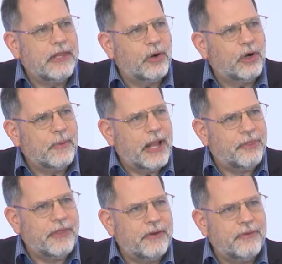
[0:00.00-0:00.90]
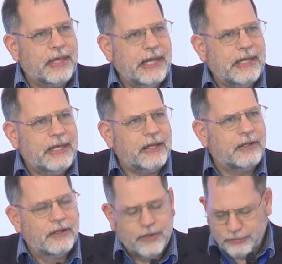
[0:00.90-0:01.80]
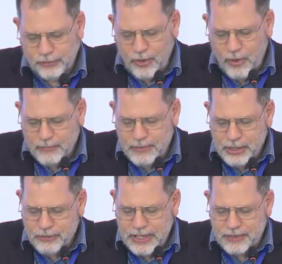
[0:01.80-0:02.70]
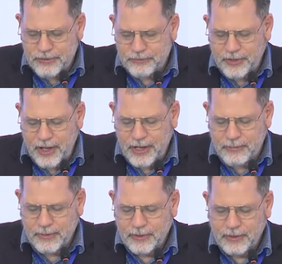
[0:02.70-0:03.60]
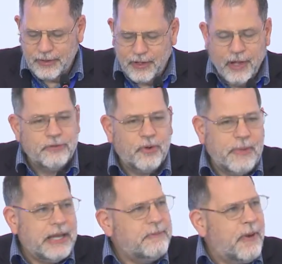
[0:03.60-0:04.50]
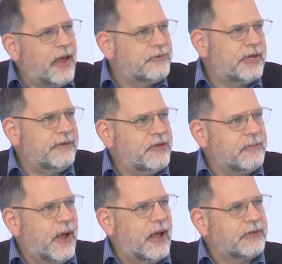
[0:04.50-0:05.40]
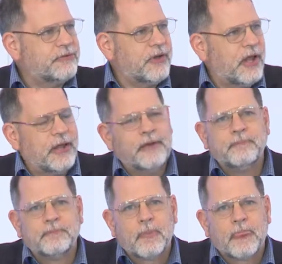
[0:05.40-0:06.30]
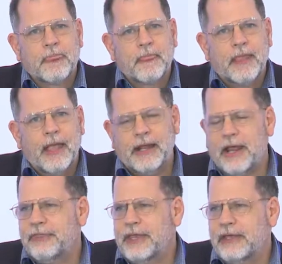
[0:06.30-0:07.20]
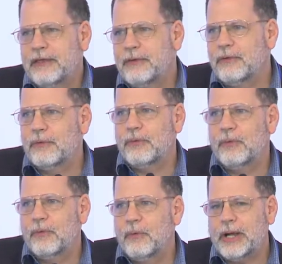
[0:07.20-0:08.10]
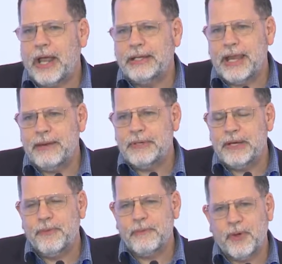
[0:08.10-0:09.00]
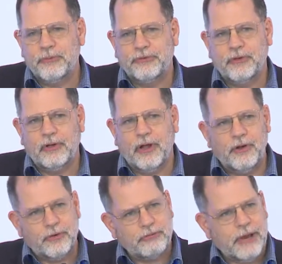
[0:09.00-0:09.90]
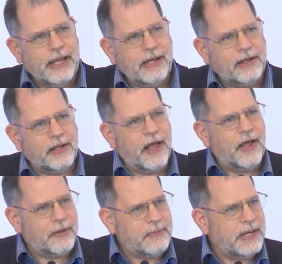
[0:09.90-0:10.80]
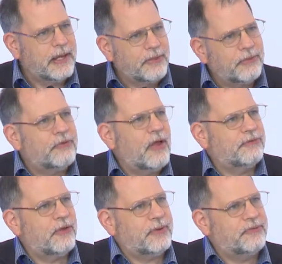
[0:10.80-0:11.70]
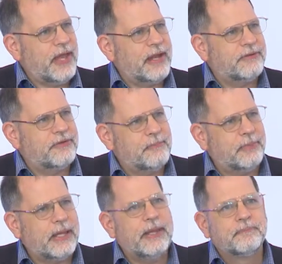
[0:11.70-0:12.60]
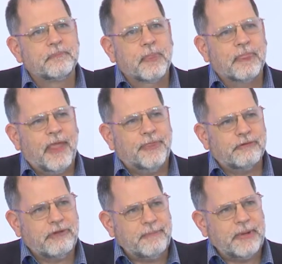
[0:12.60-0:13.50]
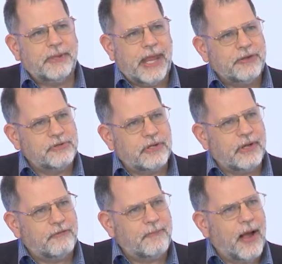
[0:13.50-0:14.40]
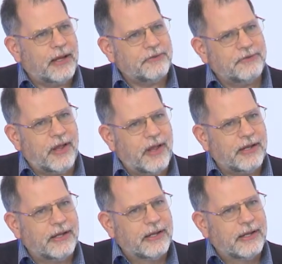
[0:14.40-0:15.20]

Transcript: or wealthier than India for long periods of time. So many positives in Pakistan, and I think when I named you the most underrated economy, there's also a sense simply that the reputation of Pakistan